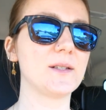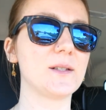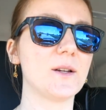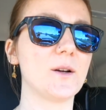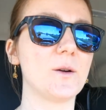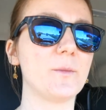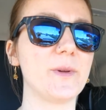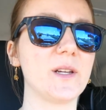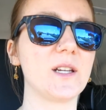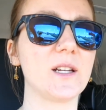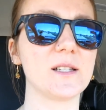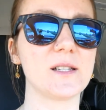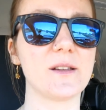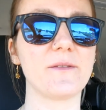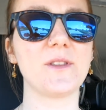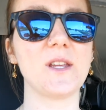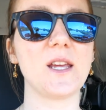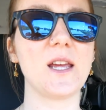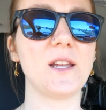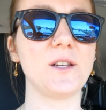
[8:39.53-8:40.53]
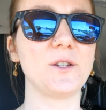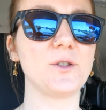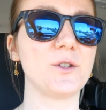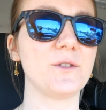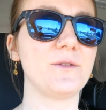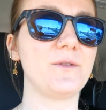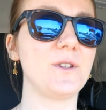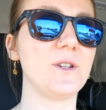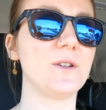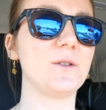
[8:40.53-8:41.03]
so because of the
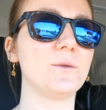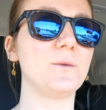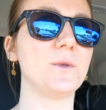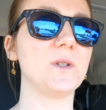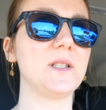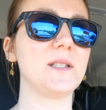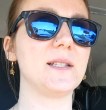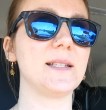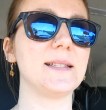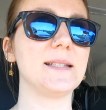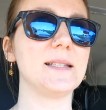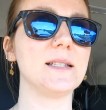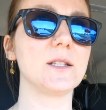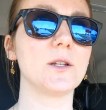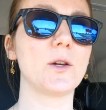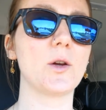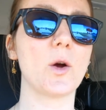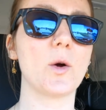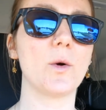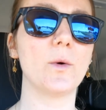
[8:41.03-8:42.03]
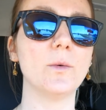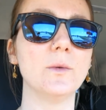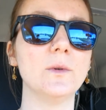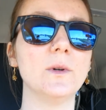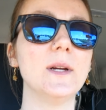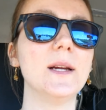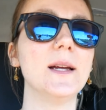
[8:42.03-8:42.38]
interview, we didn't go.